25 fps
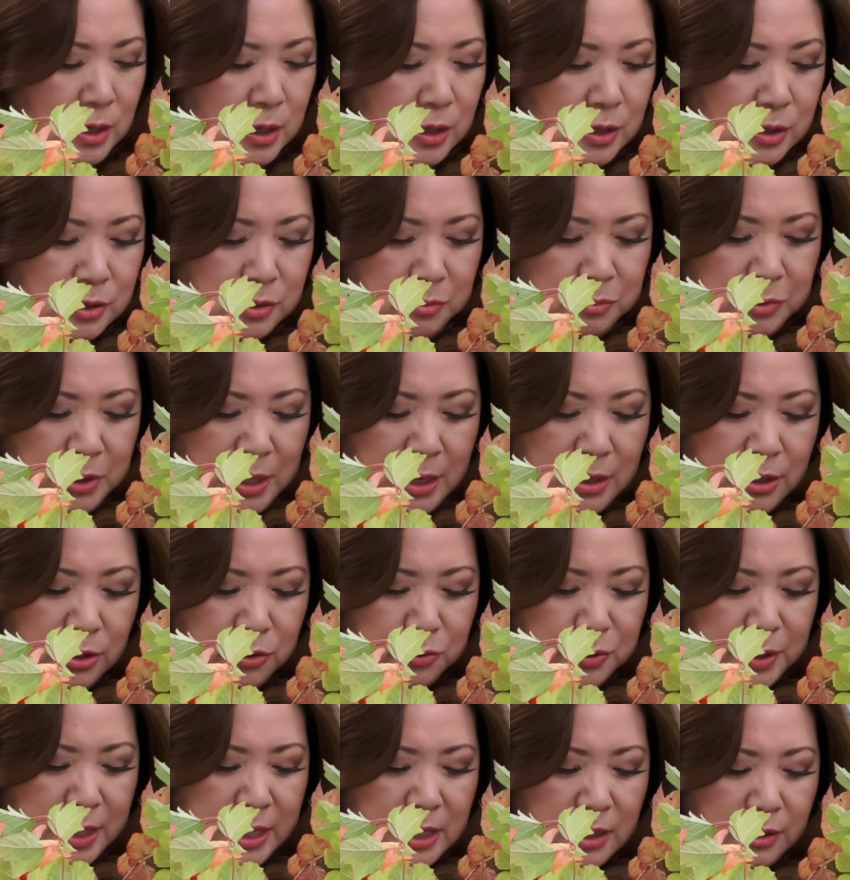So I'm kind of
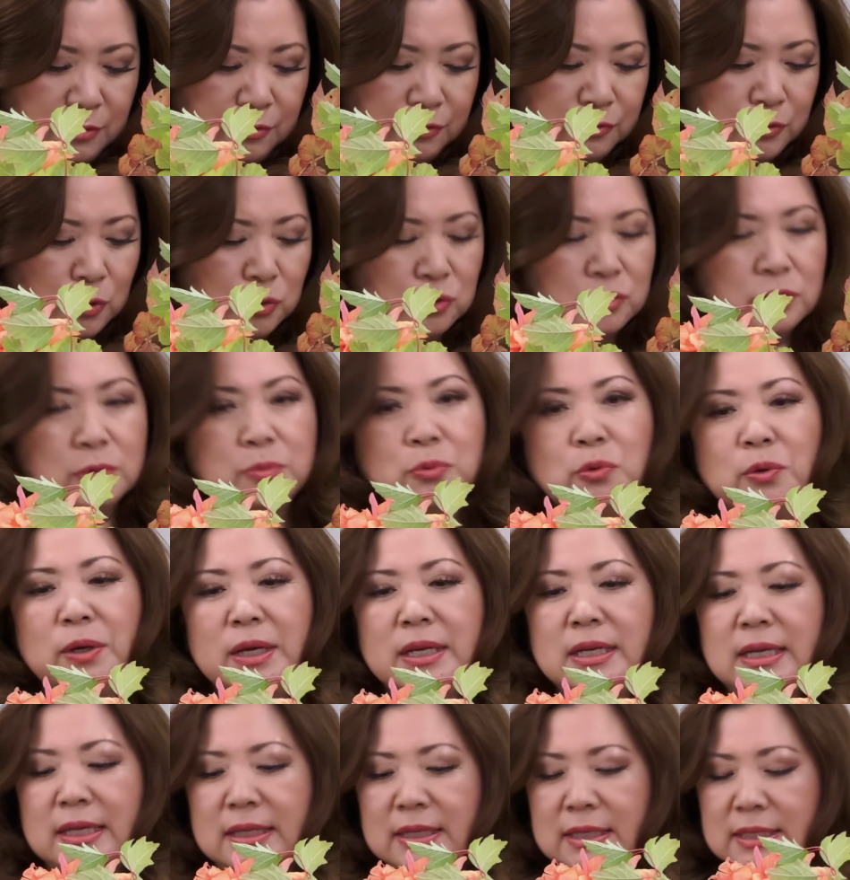creating a focal point
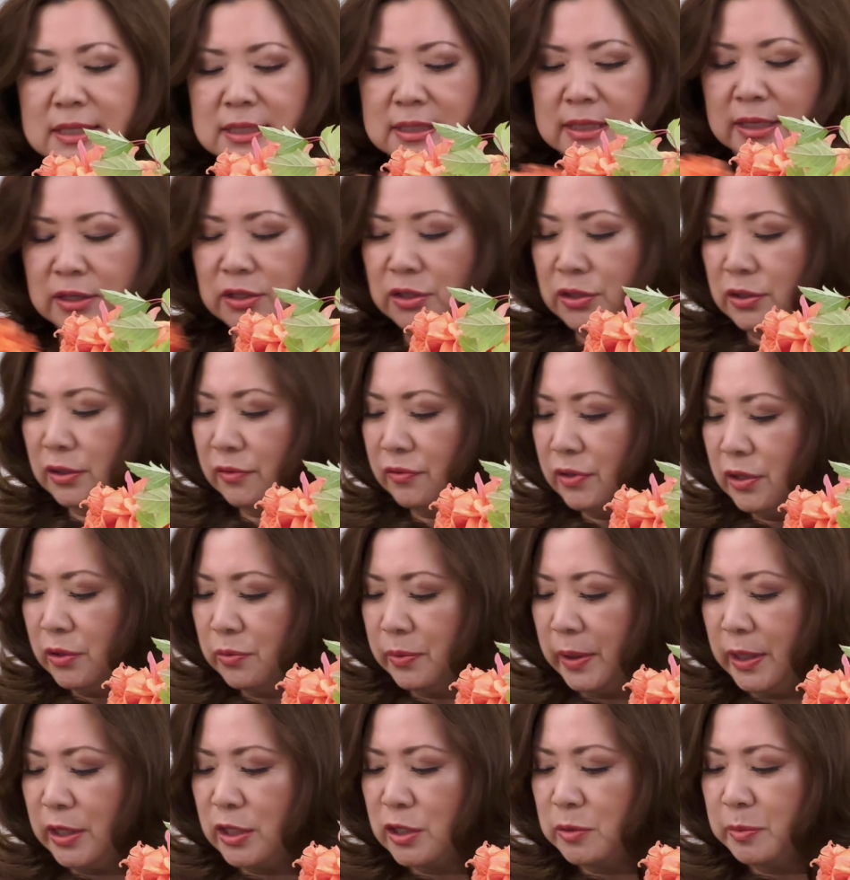in the center of the
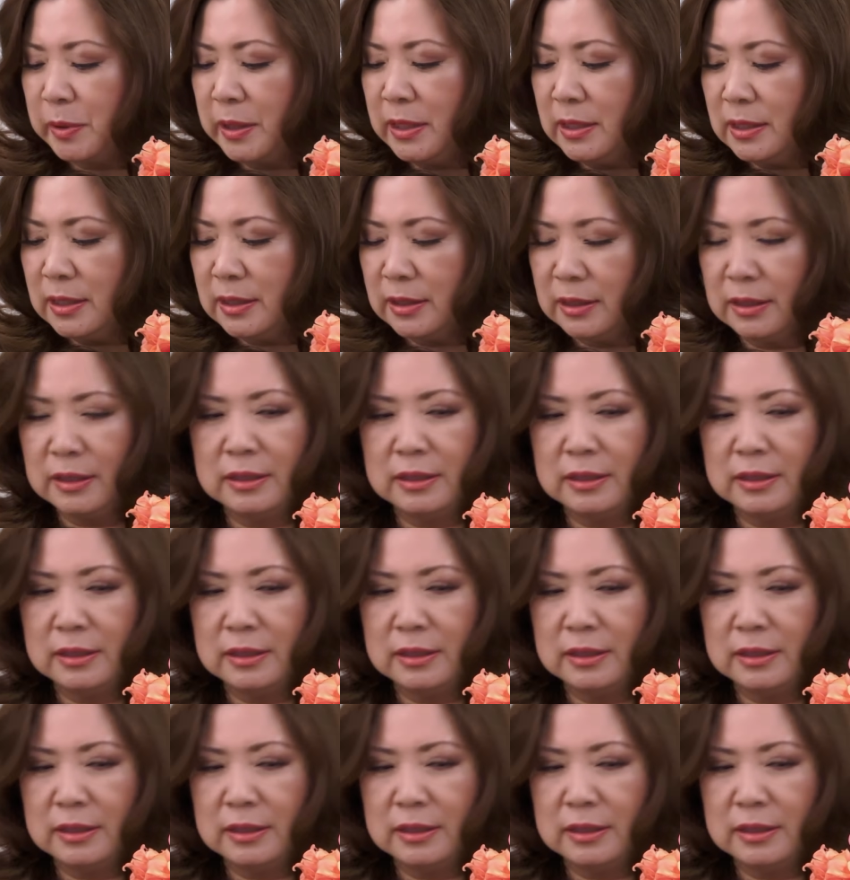arrangement